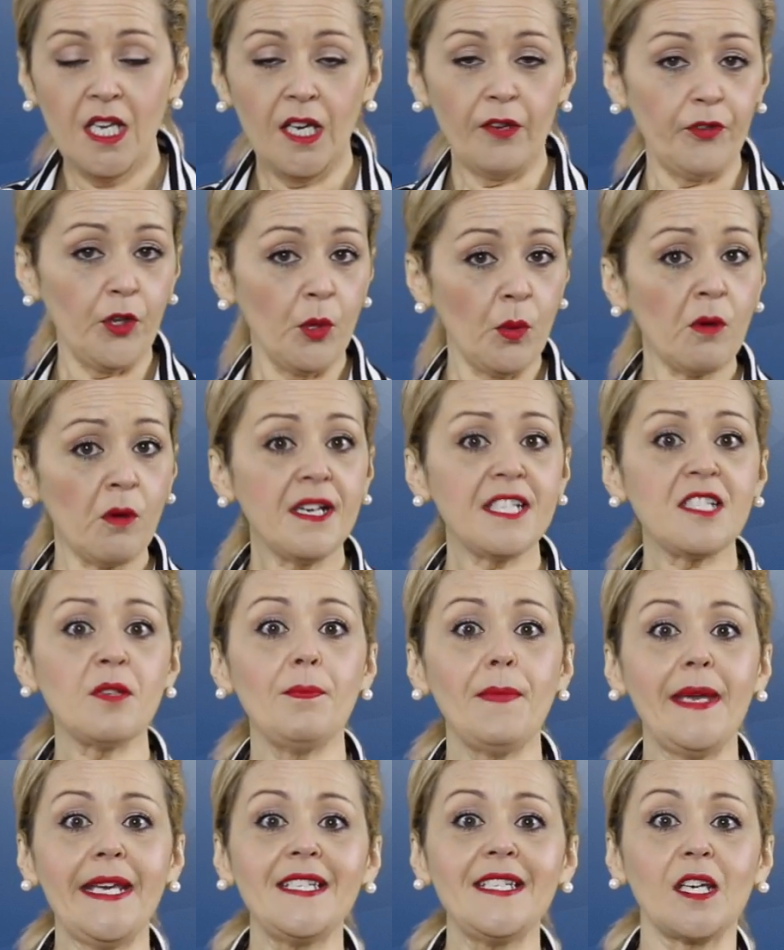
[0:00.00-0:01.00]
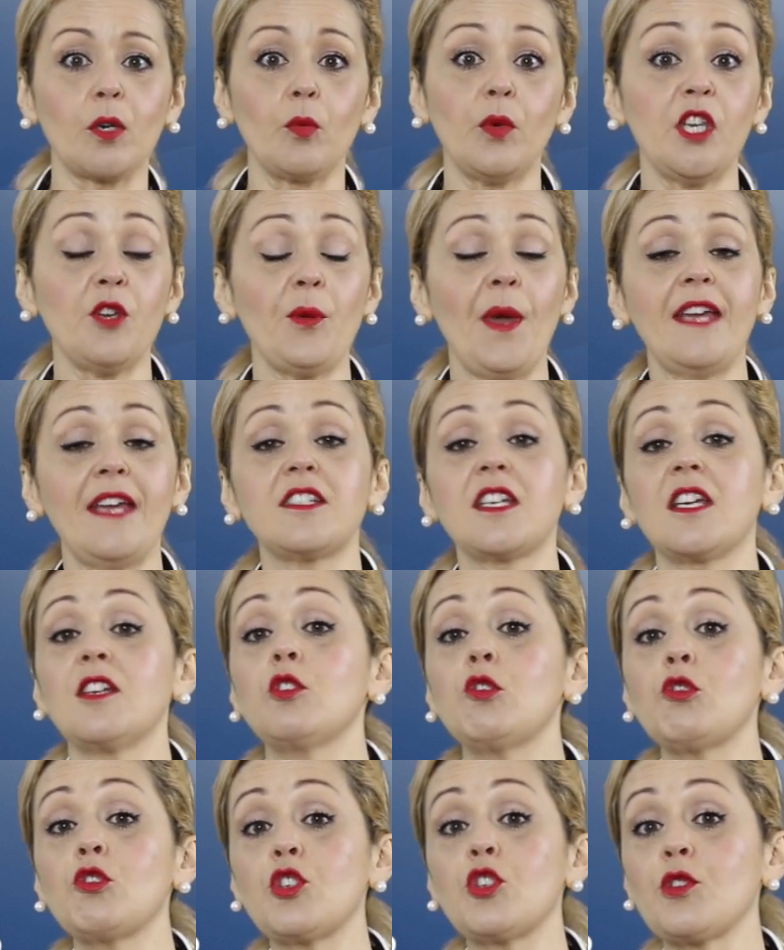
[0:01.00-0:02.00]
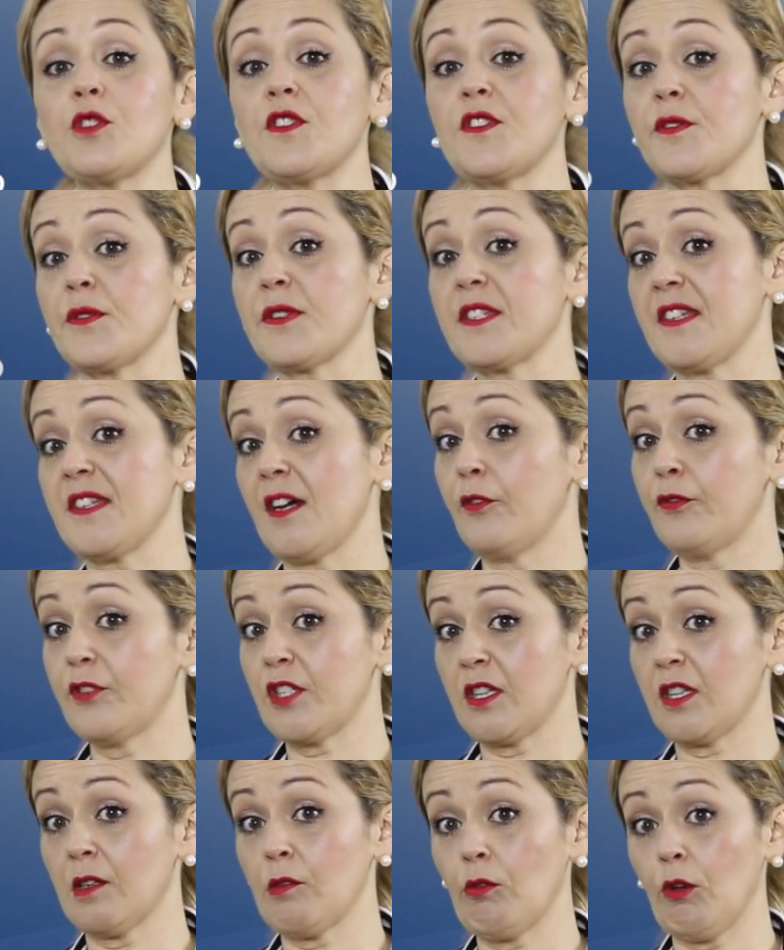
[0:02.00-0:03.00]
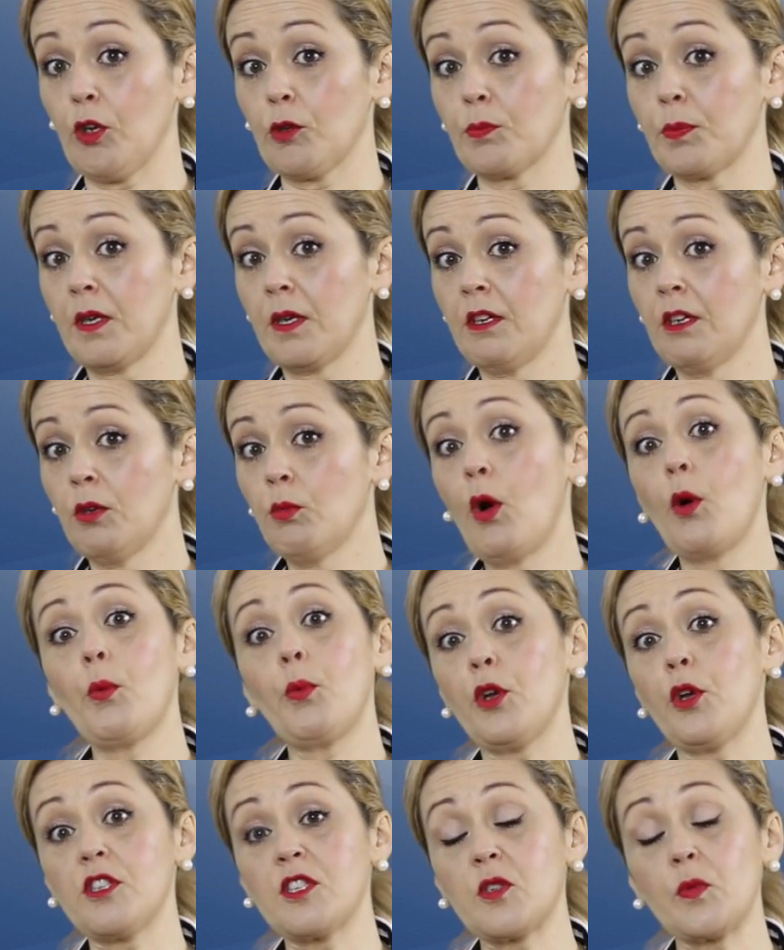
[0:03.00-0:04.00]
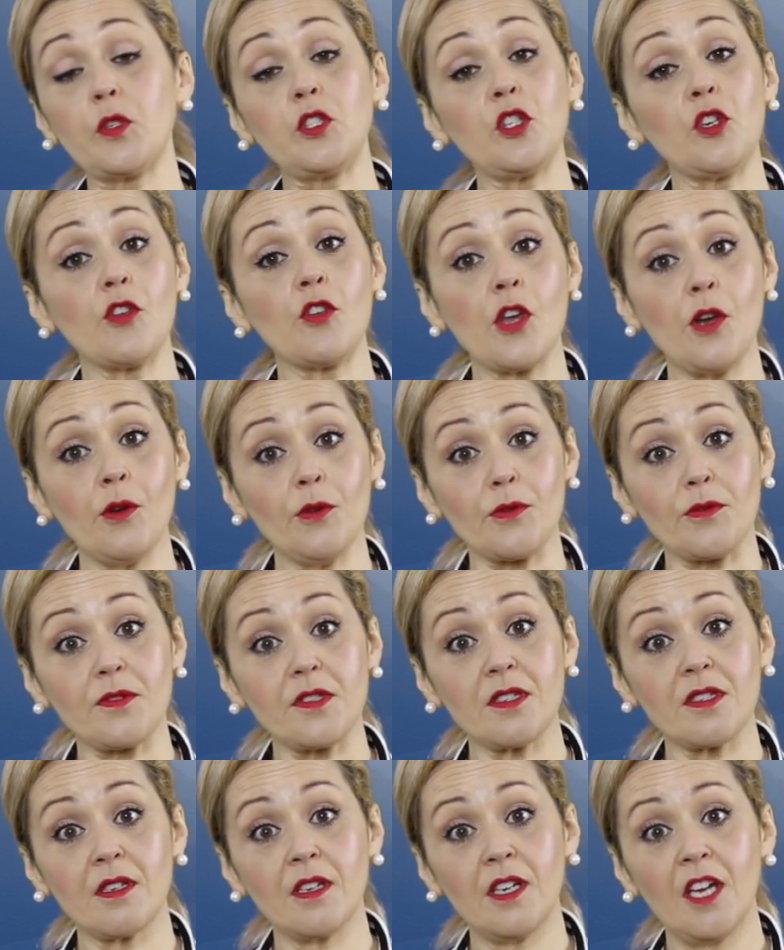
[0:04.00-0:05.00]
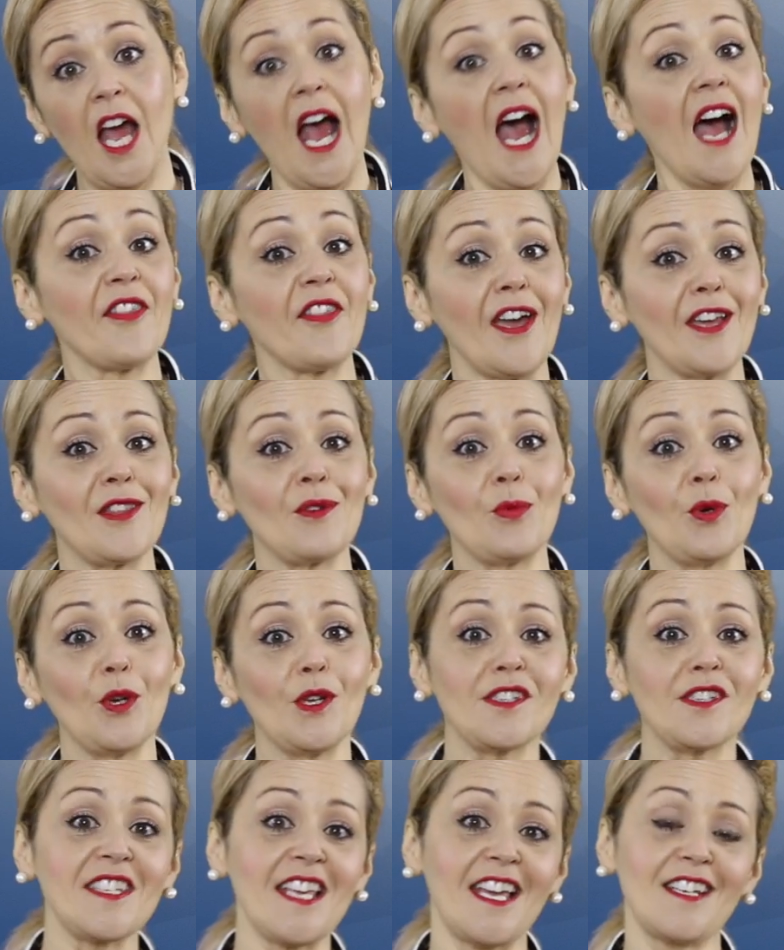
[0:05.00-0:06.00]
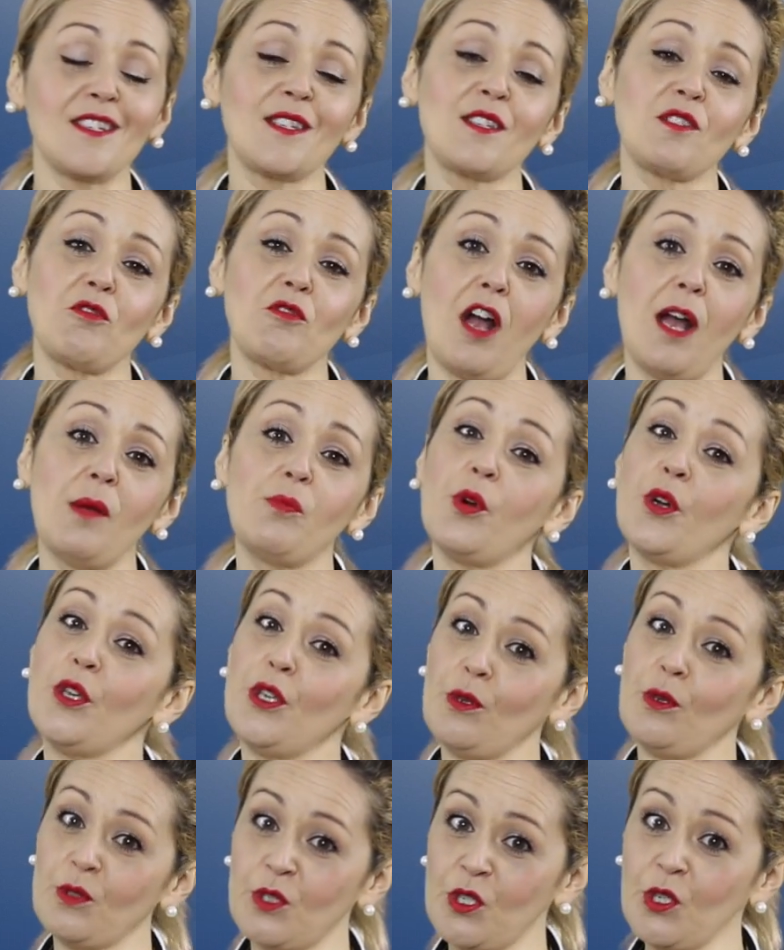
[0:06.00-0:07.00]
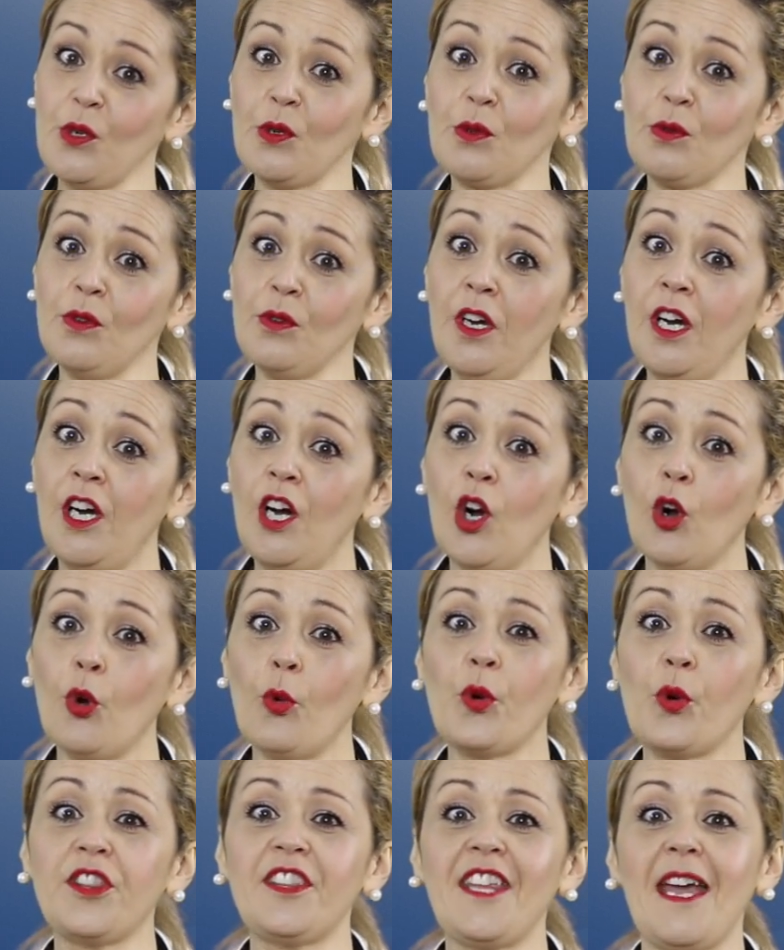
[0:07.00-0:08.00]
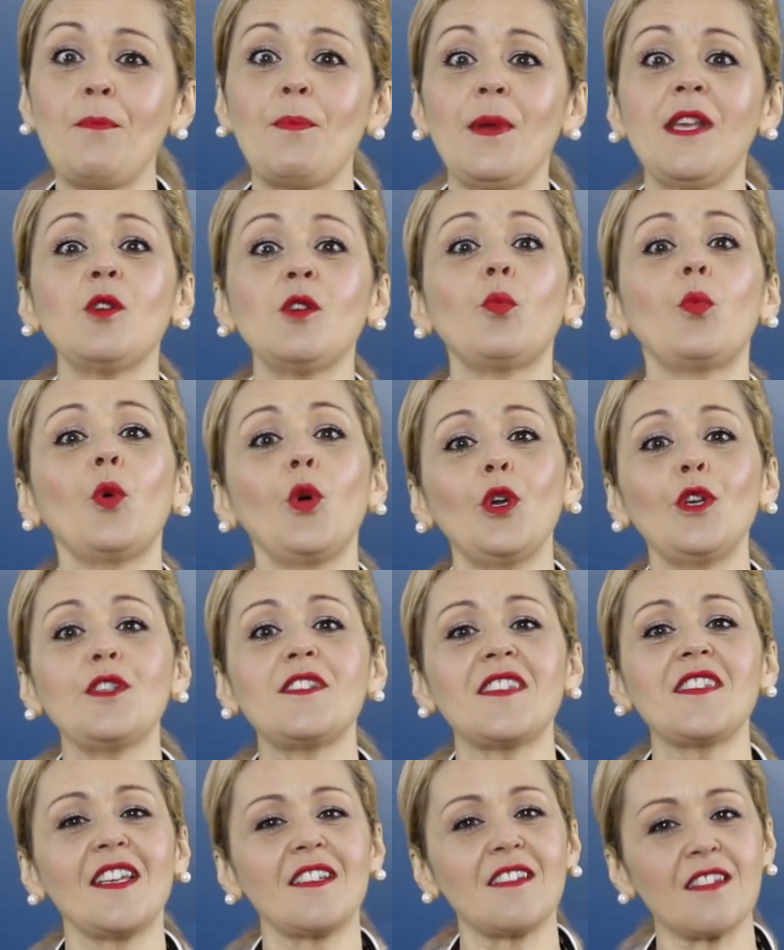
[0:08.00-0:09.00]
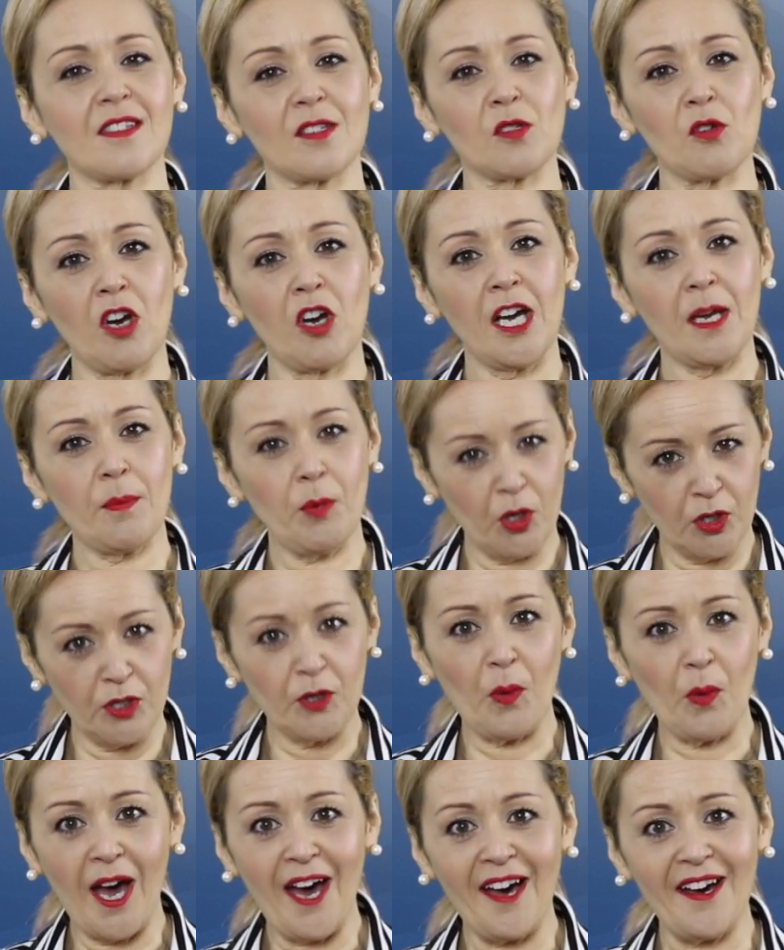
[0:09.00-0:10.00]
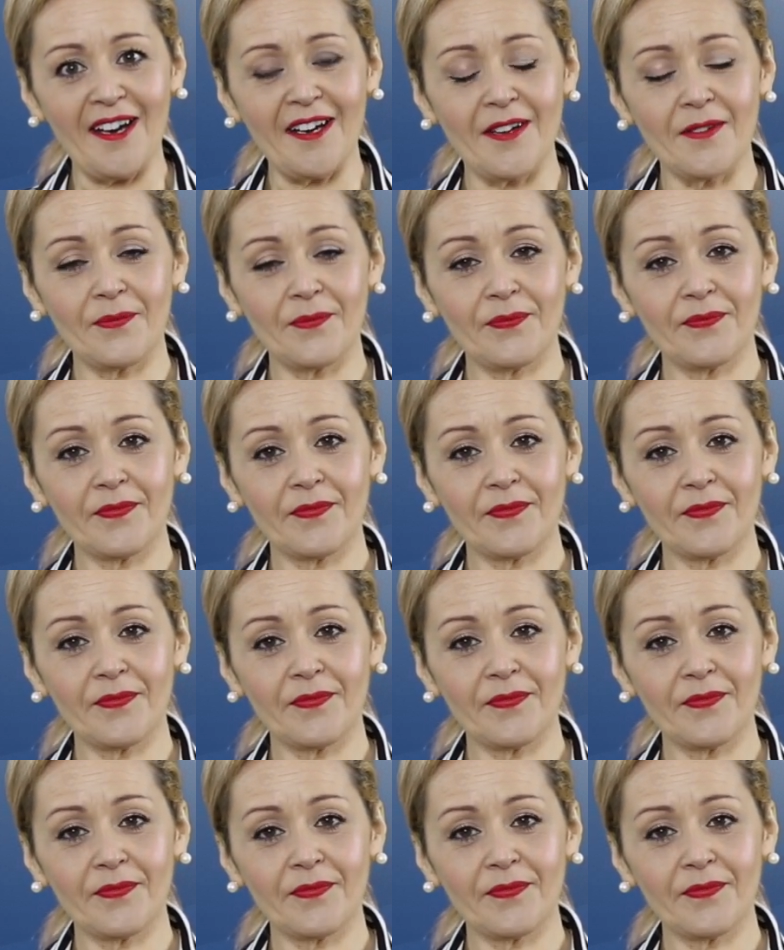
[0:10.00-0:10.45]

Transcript: If you were at a meeting where you had to introduce yourself to the group, what words would you use? Are they the words that describe what you do, or would they be the words that describe who you are?